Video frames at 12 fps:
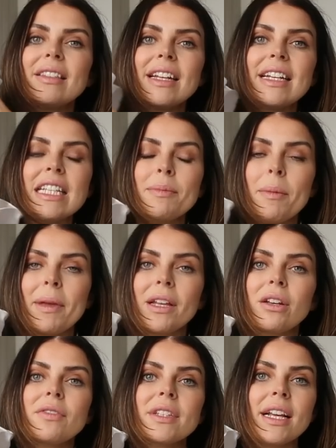They need to be big
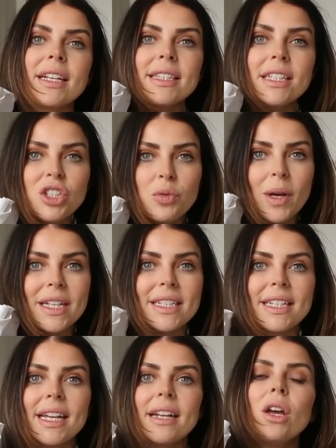enough to like cinch your
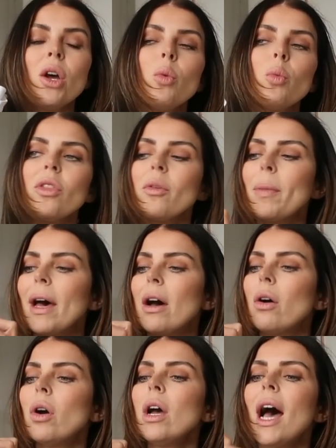waist in with a
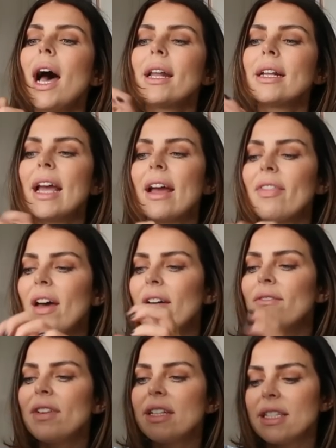belt and get
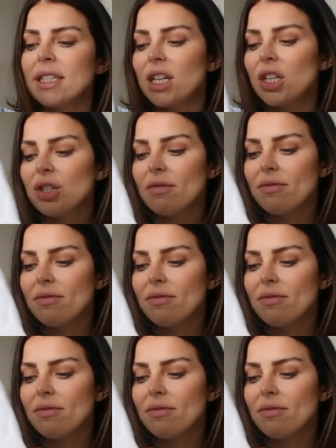that vintage